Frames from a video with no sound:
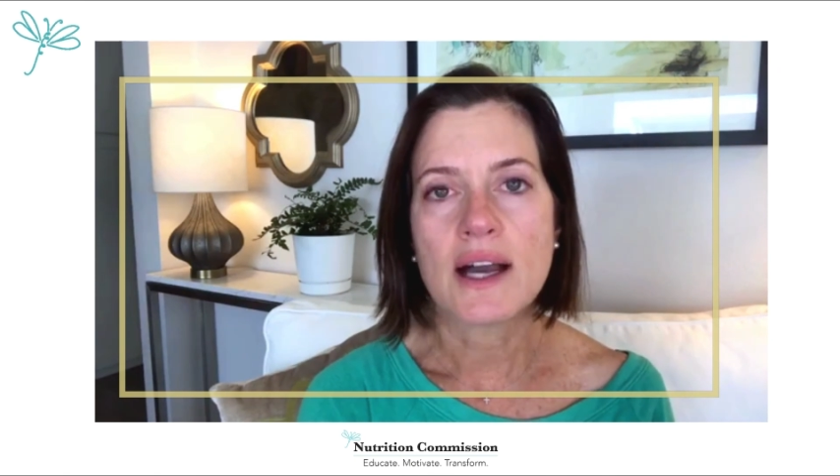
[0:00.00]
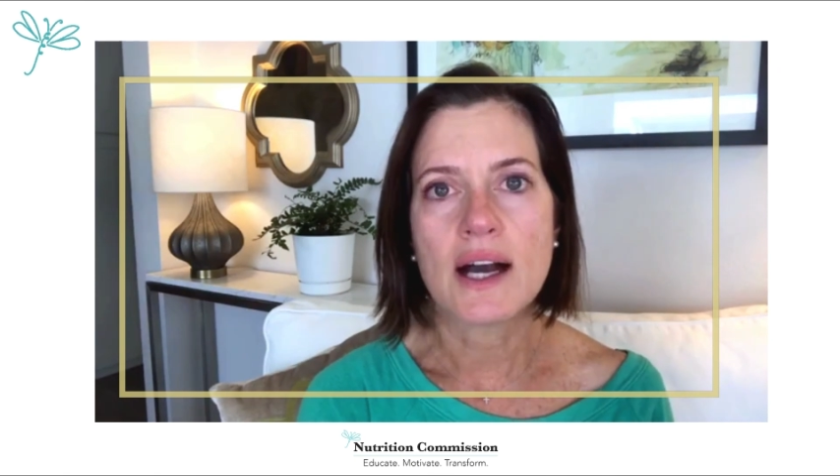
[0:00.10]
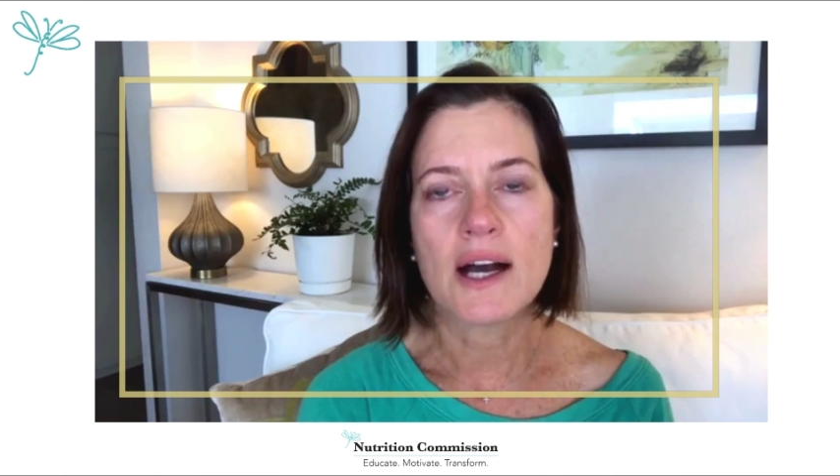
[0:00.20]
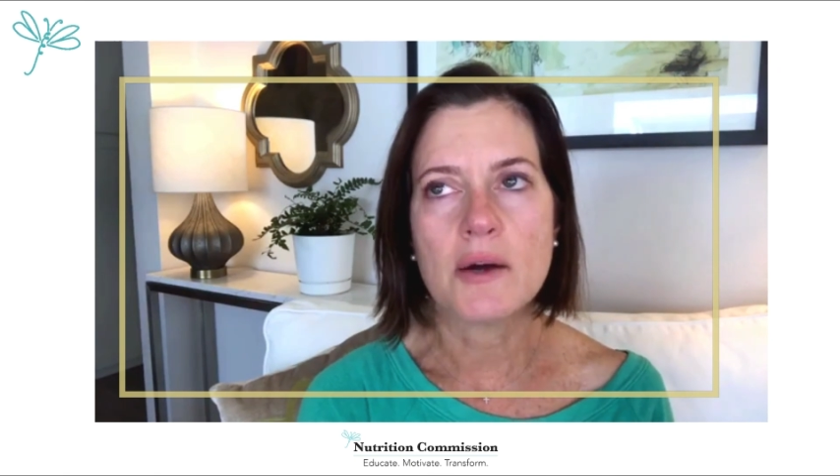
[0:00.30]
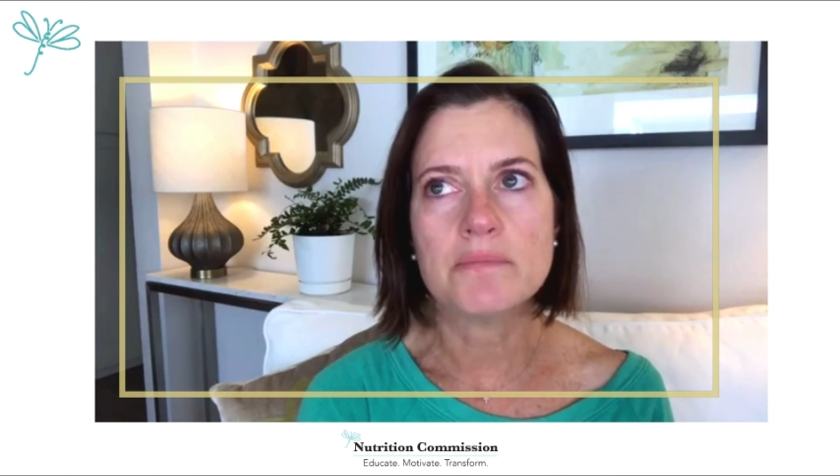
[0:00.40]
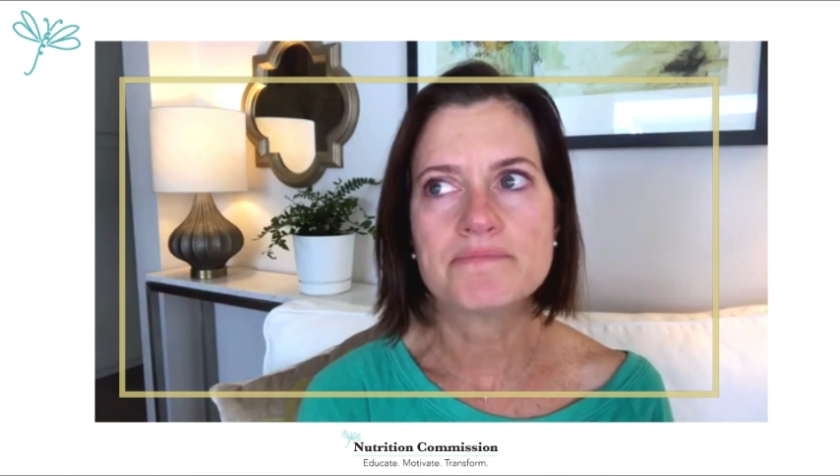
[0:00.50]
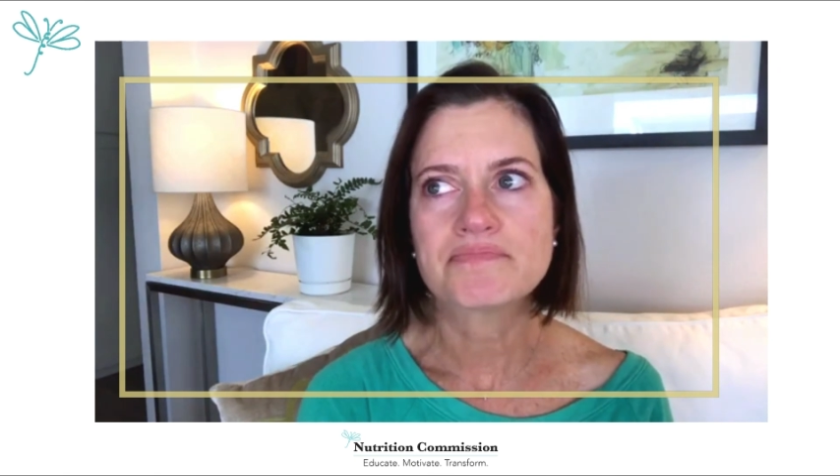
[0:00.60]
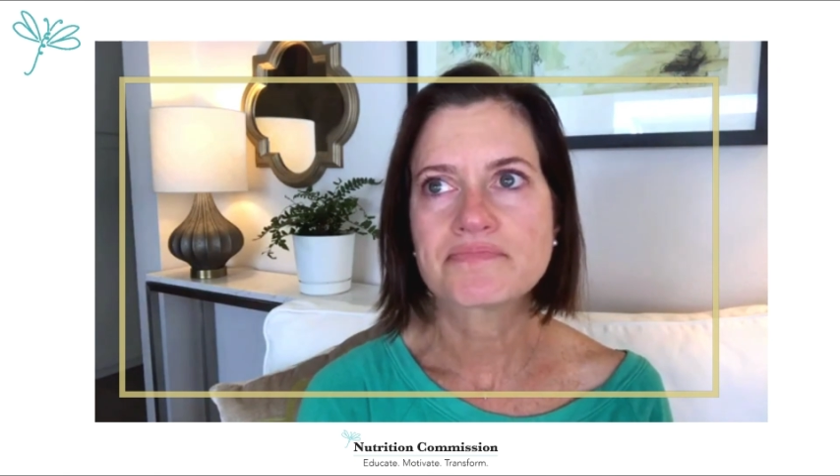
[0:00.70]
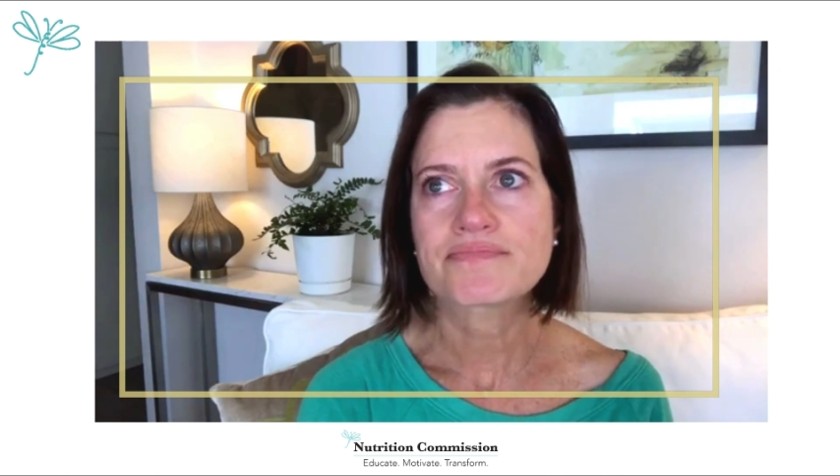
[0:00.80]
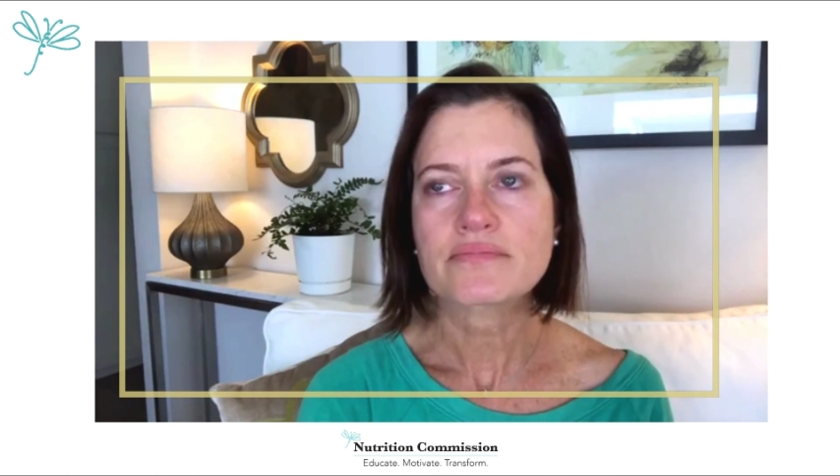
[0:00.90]

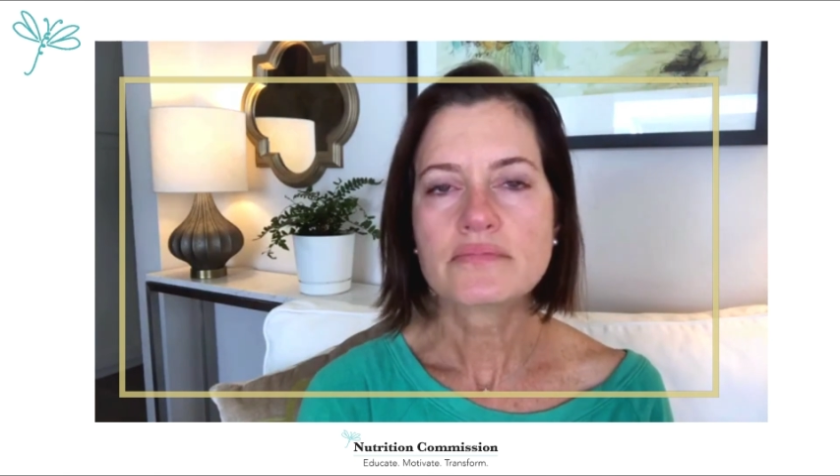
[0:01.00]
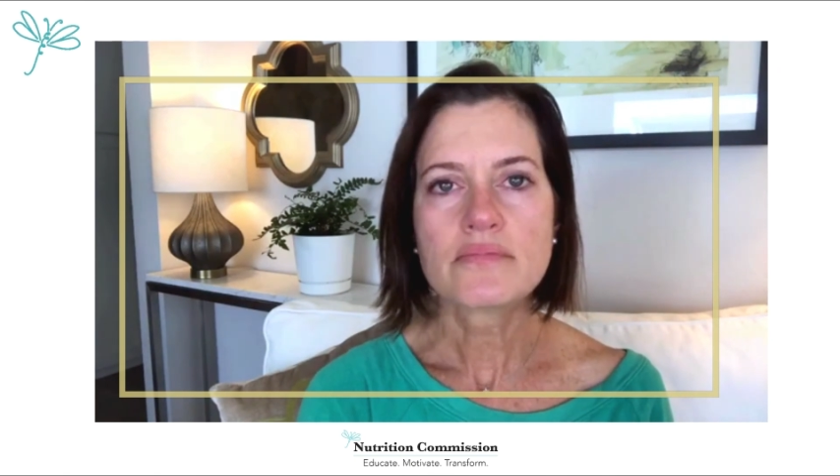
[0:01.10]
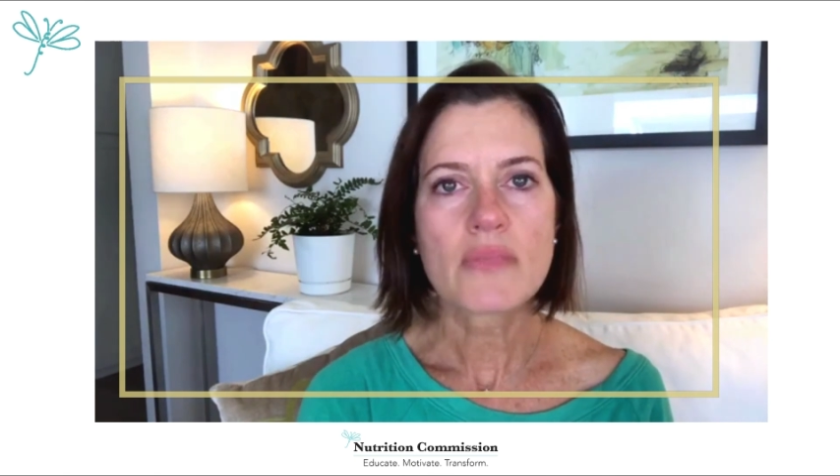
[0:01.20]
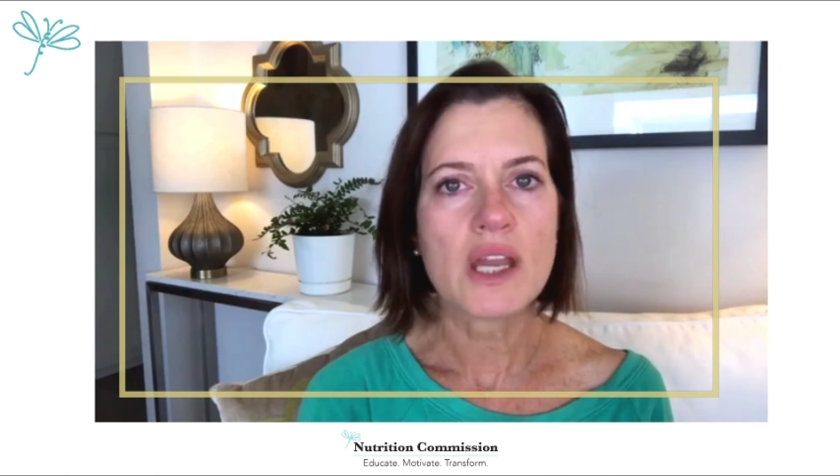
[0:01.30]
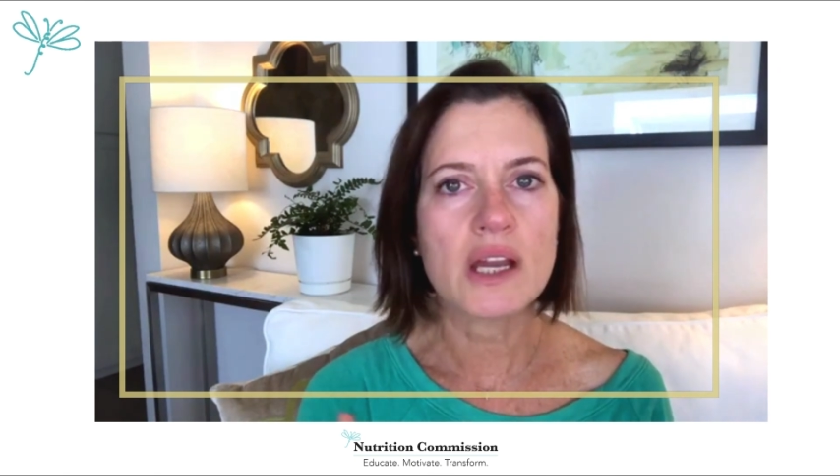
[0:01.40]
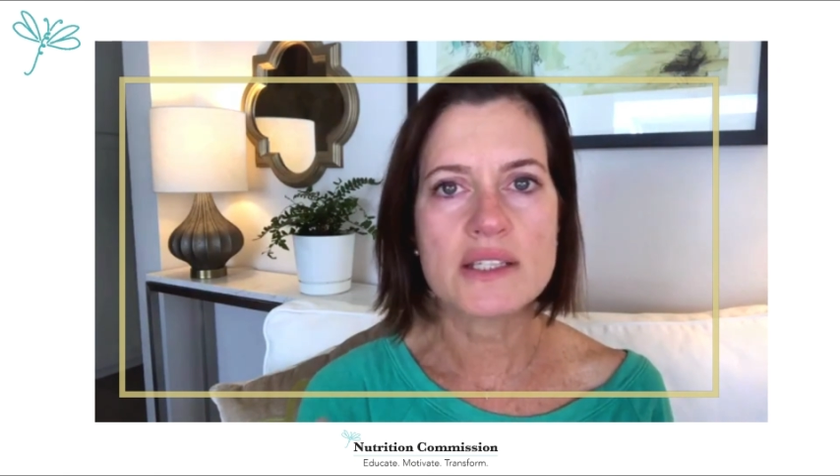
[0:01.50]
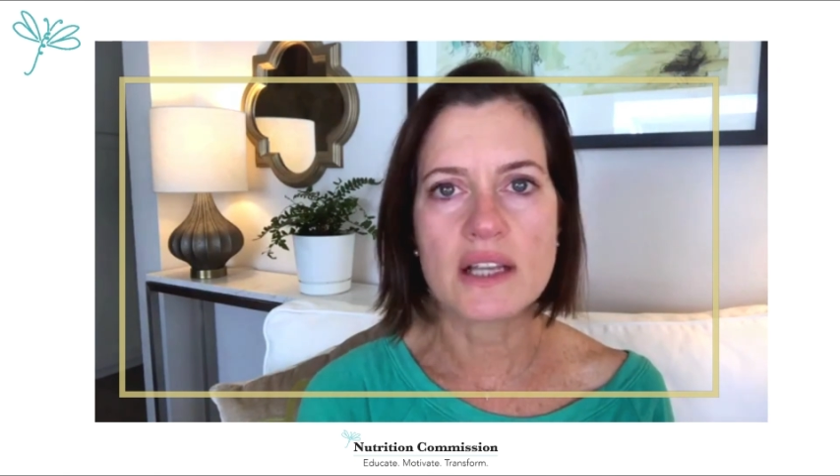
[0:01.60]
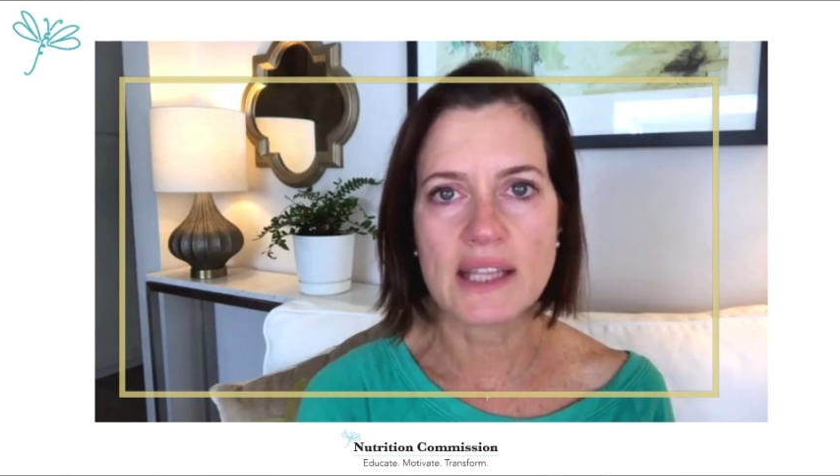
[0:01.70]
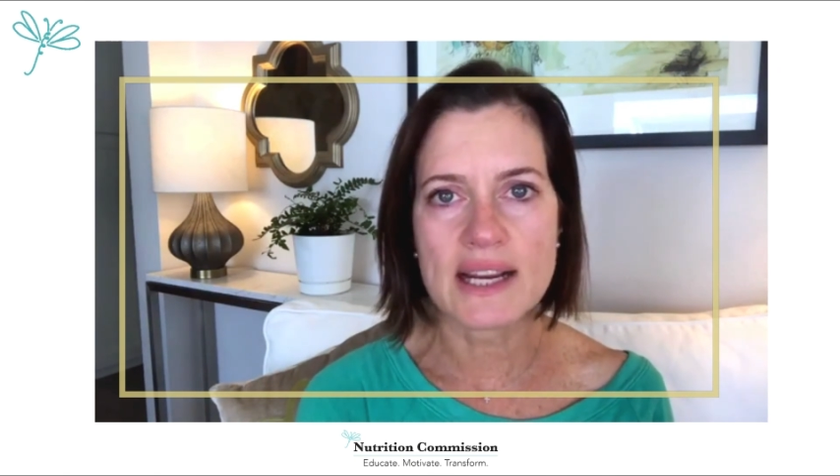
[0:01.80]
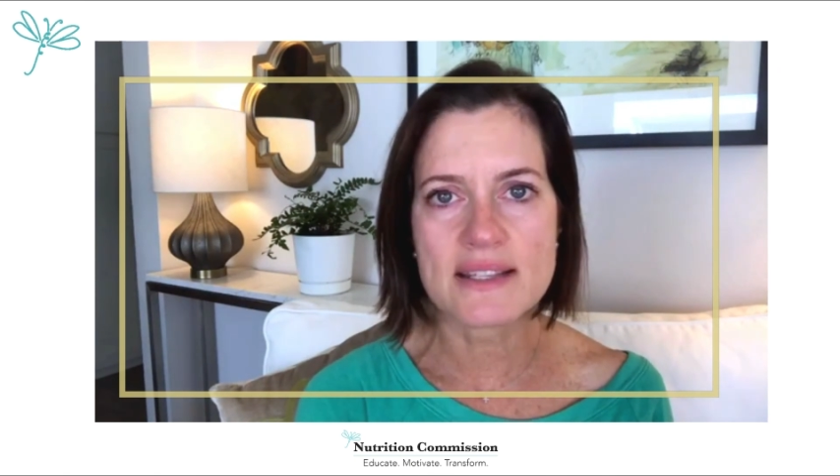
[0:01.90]

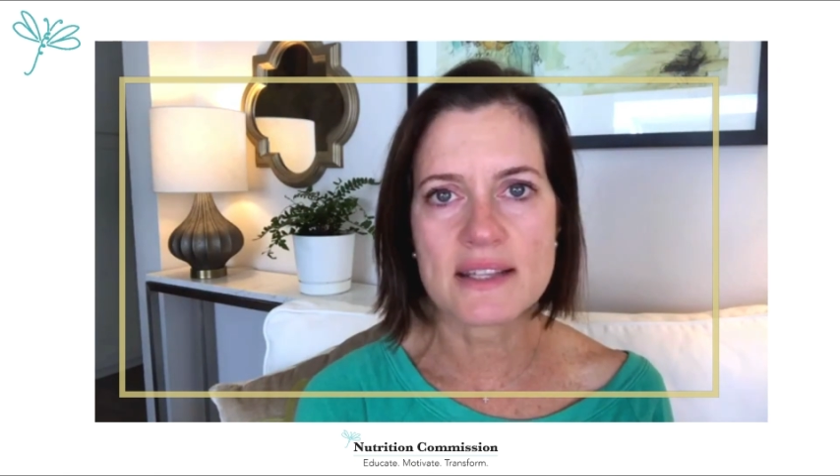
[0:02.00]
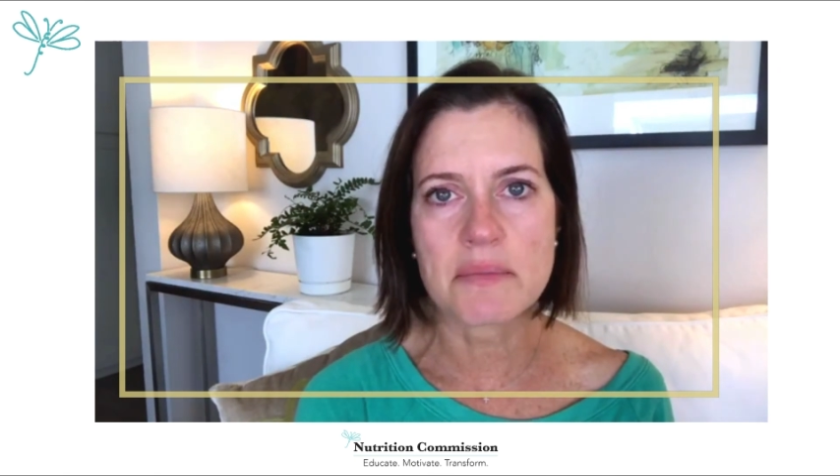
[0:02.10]
Like I said,